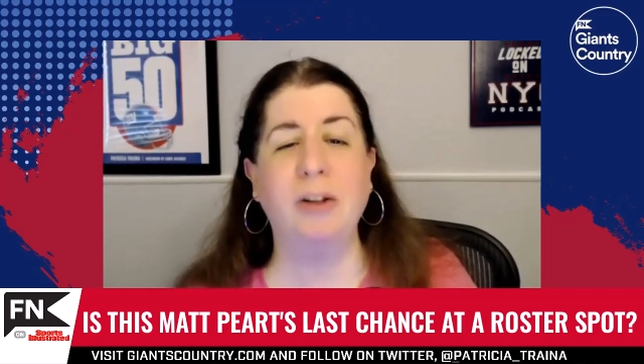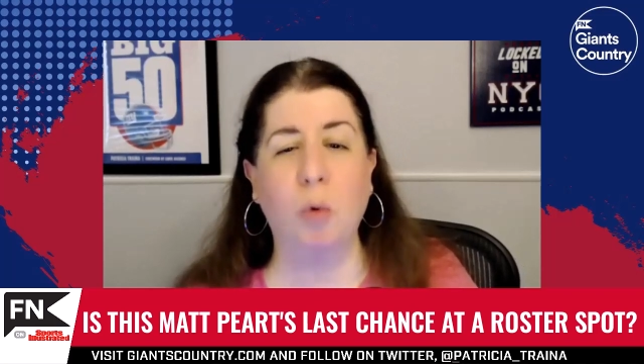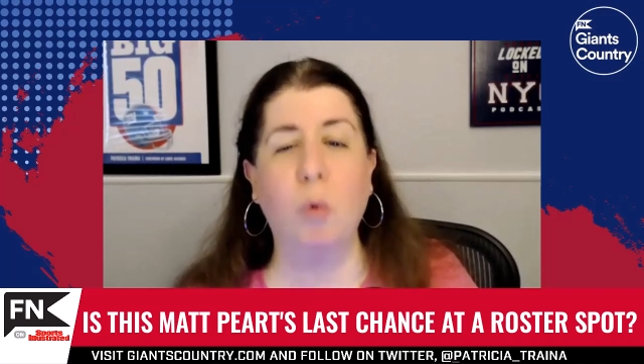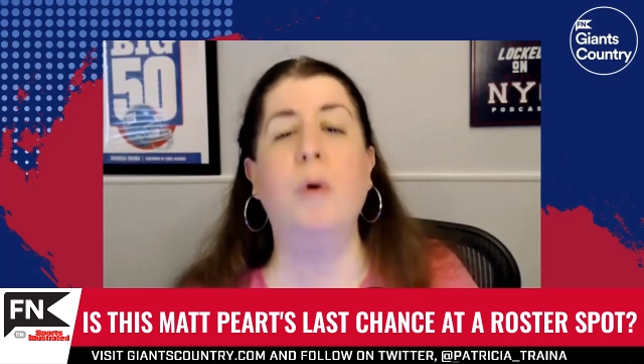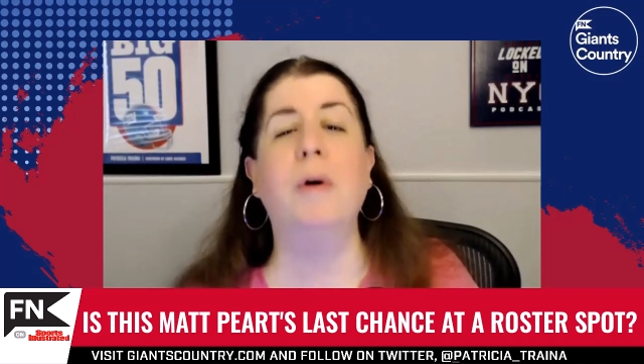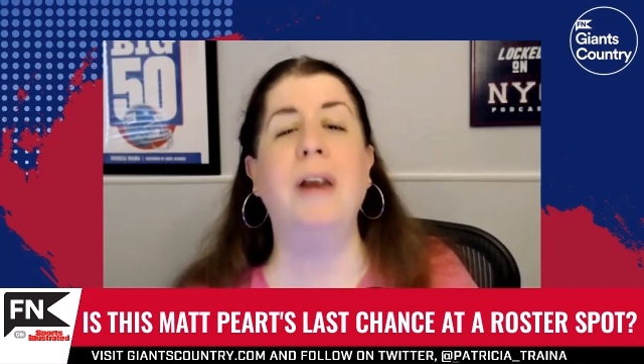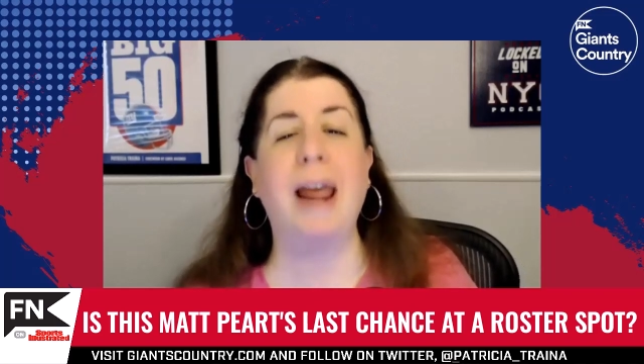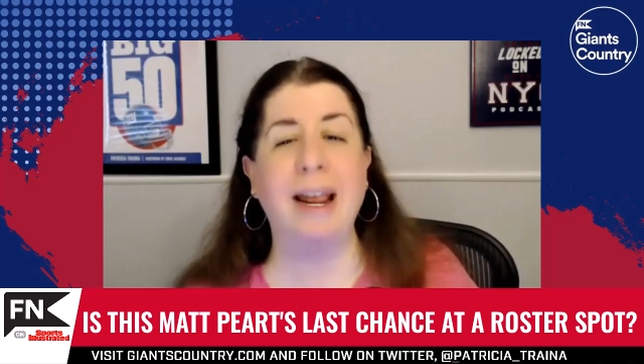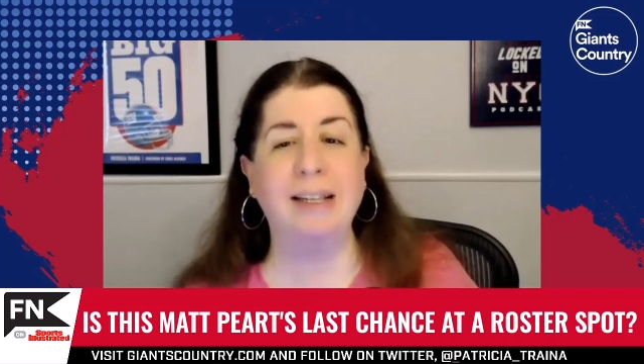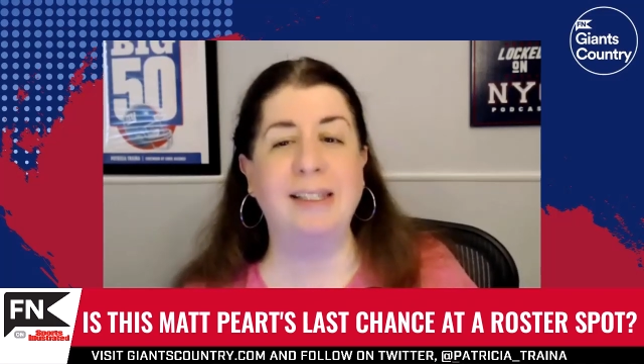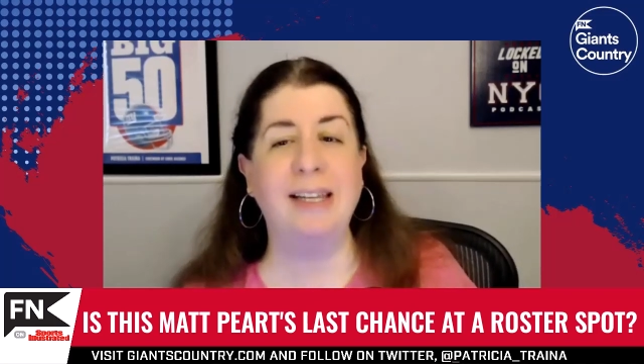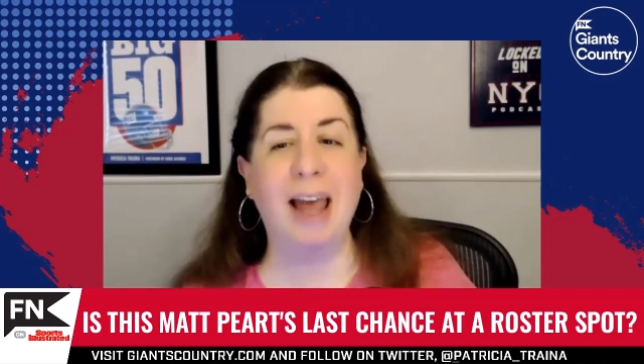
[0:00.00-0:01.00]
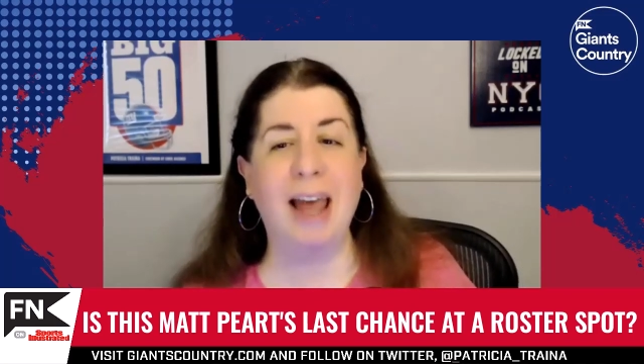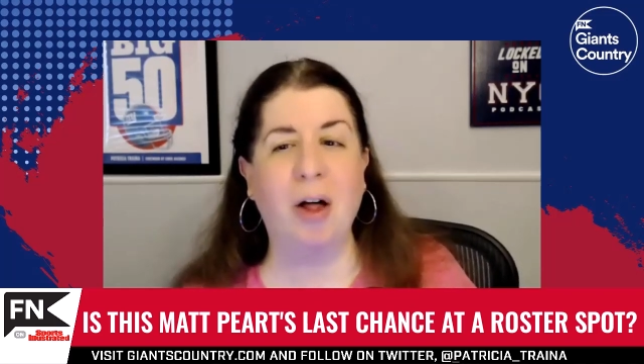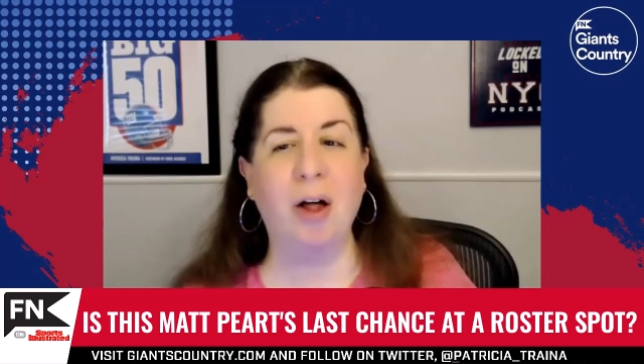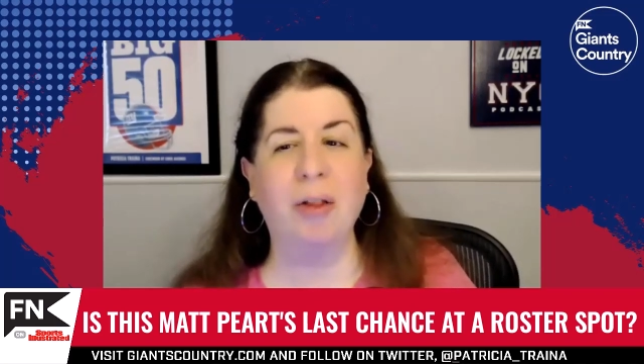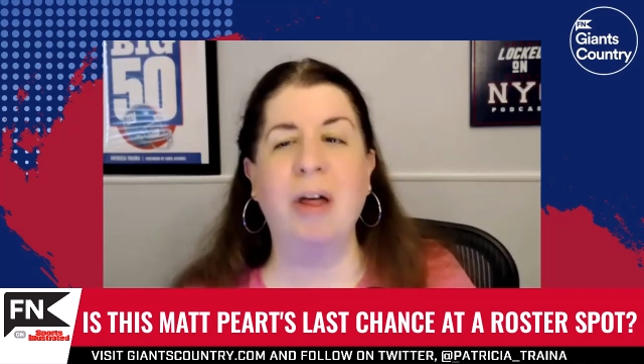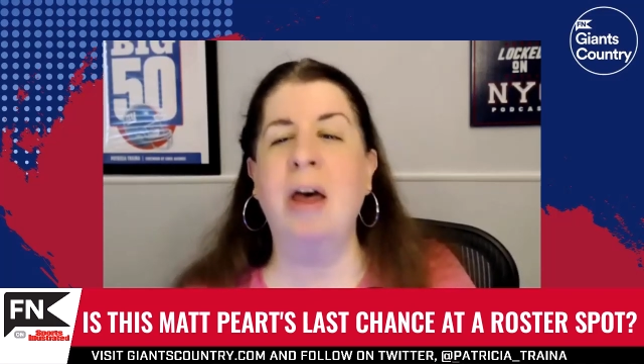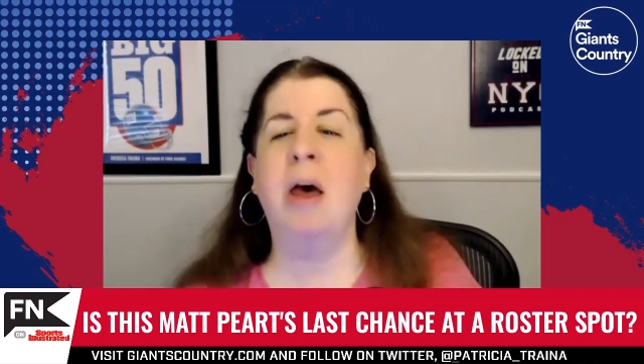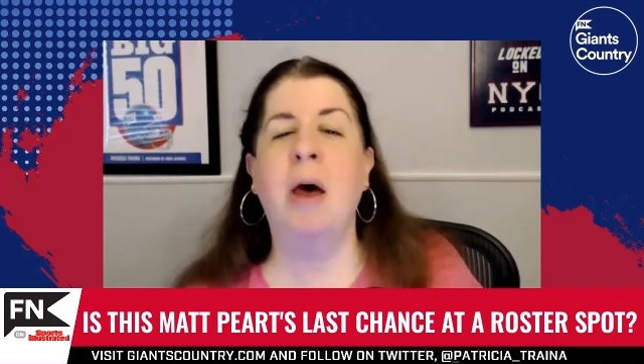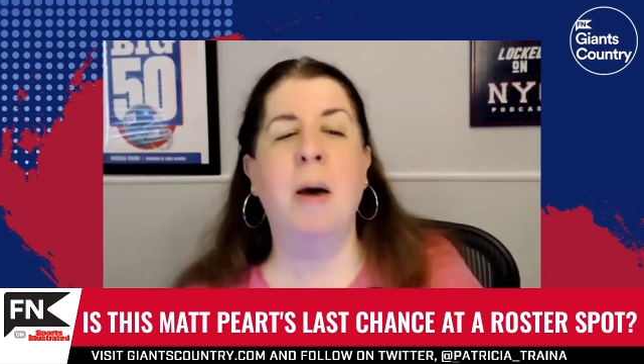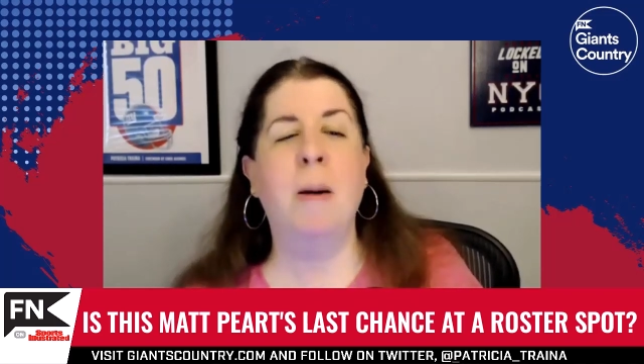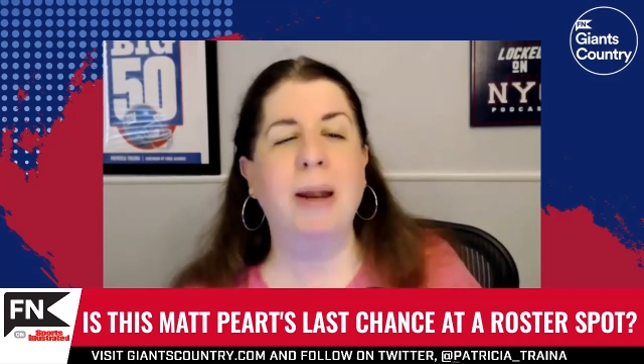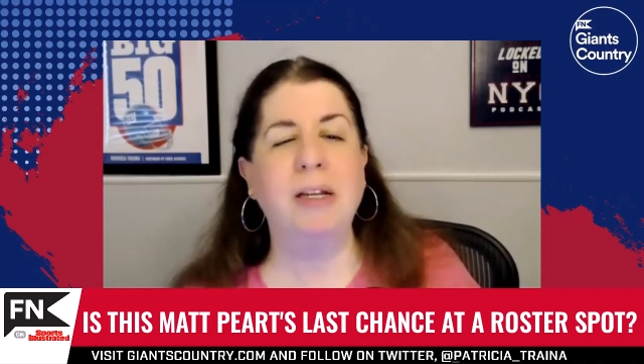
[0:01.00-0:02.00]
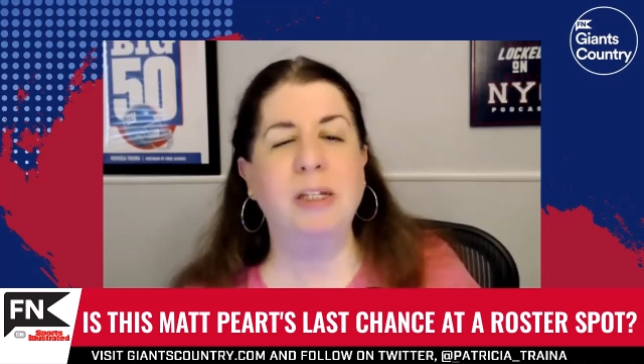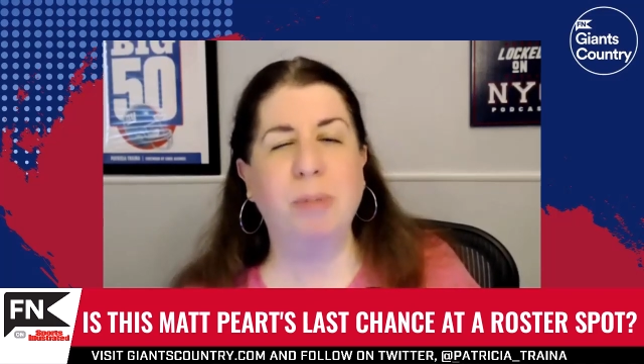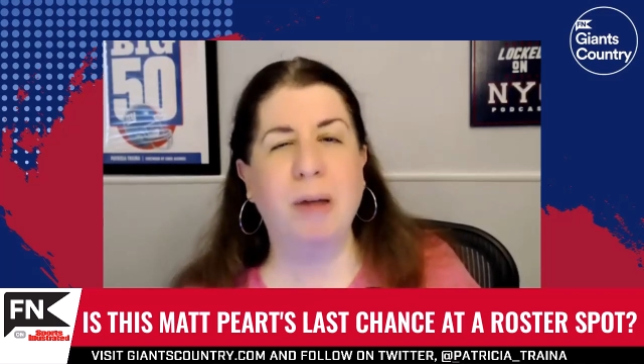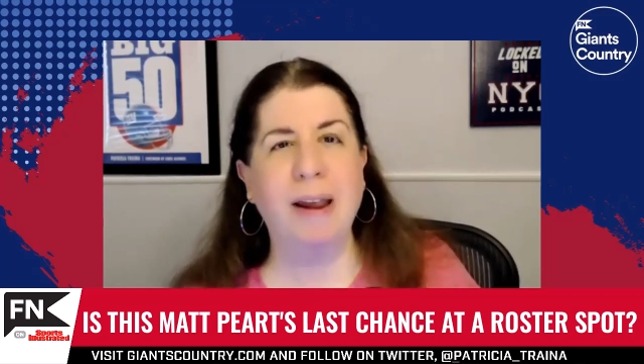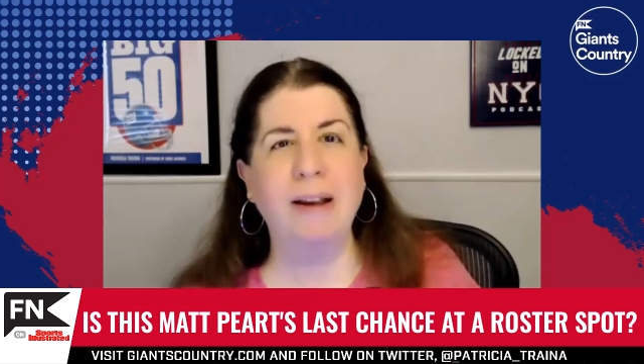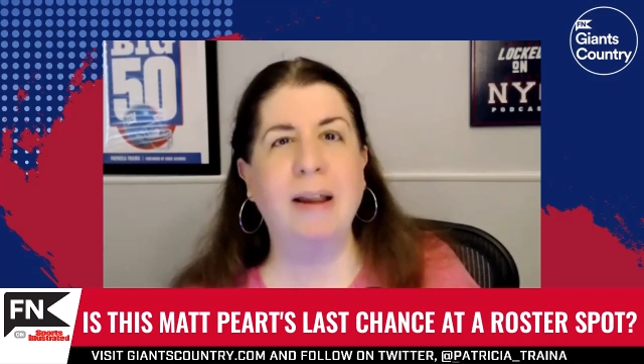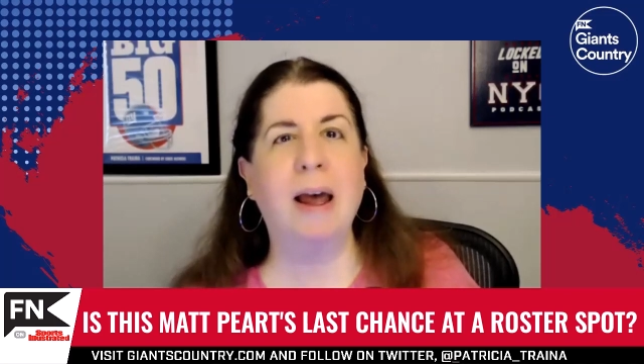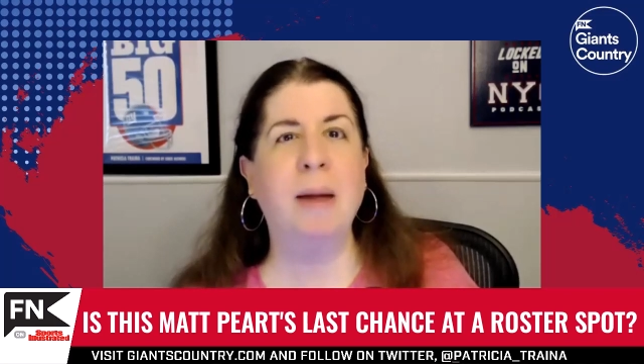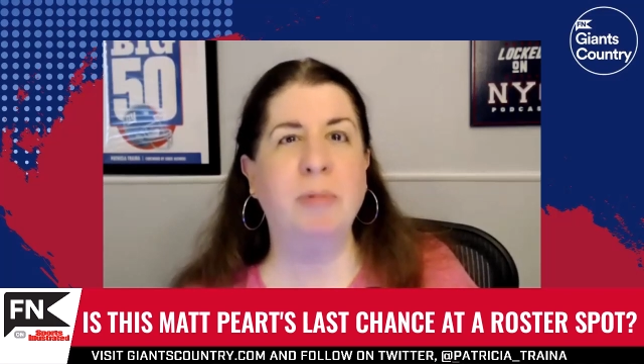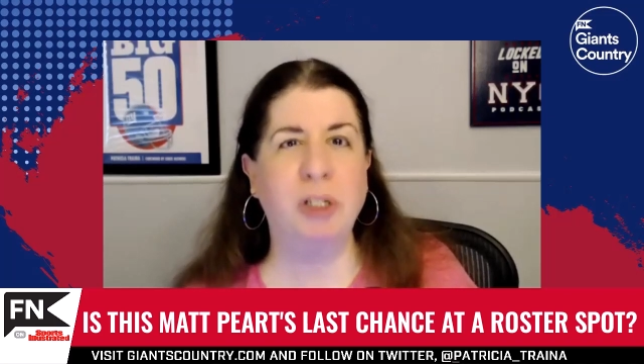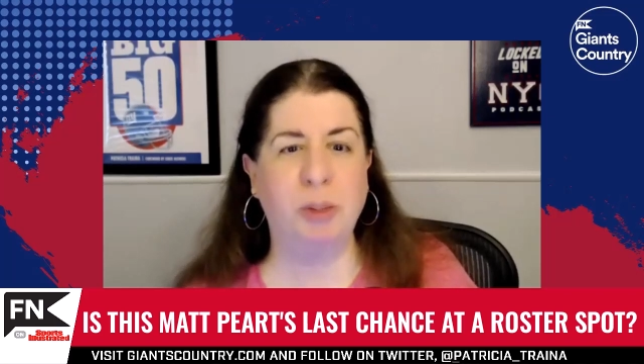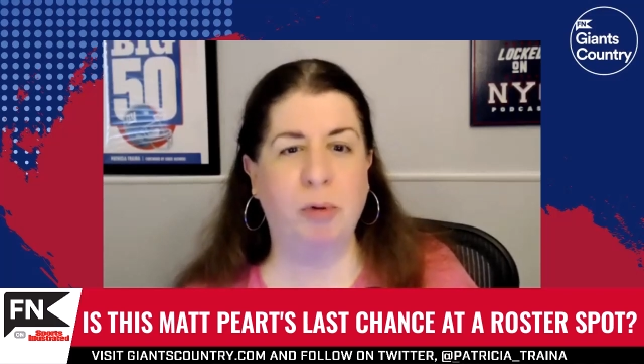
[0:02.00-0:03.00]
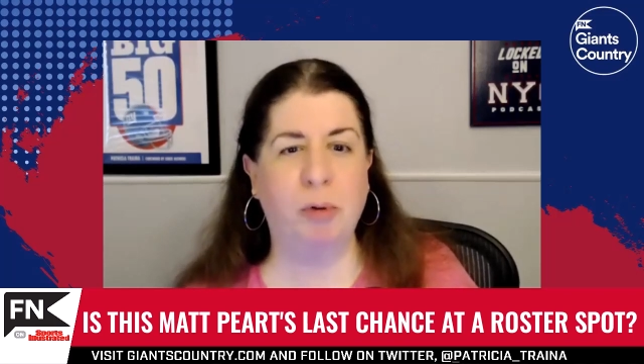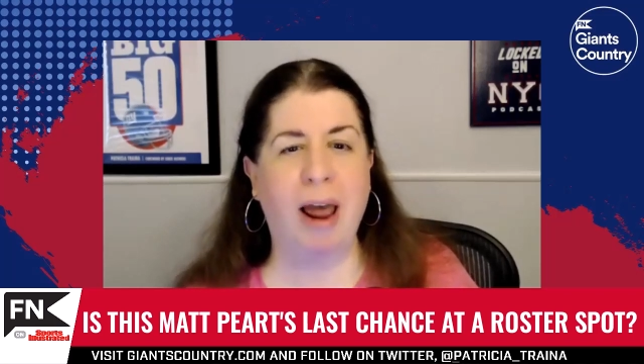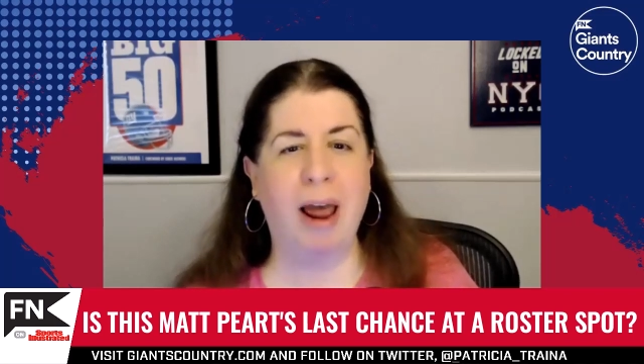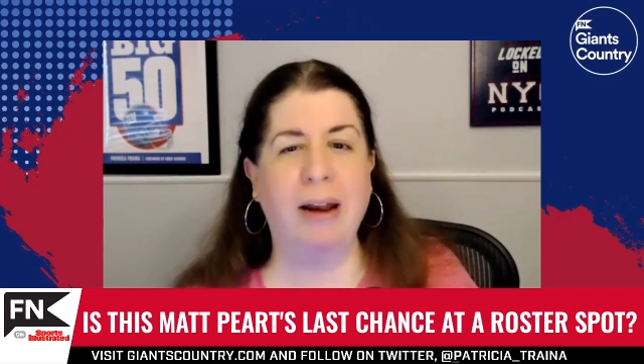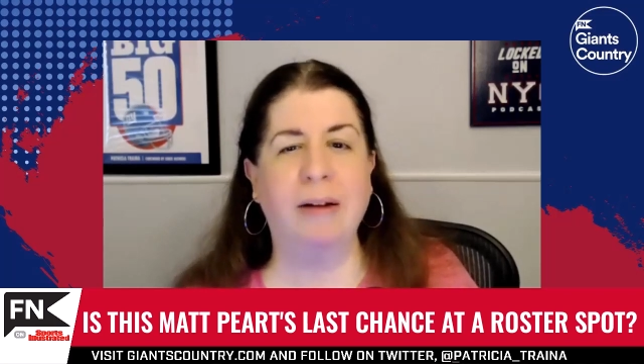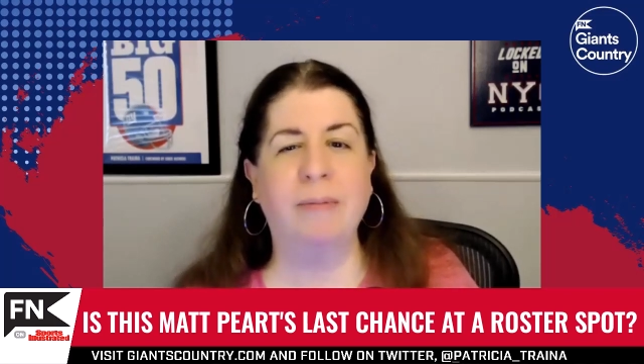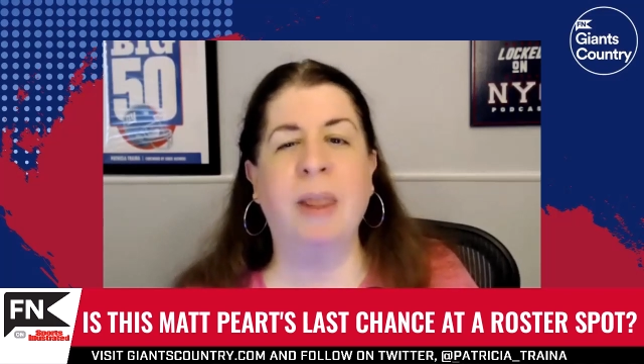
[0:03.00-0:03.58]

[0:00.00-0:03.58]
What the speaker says: torn ACL, but his playing time was sporadic.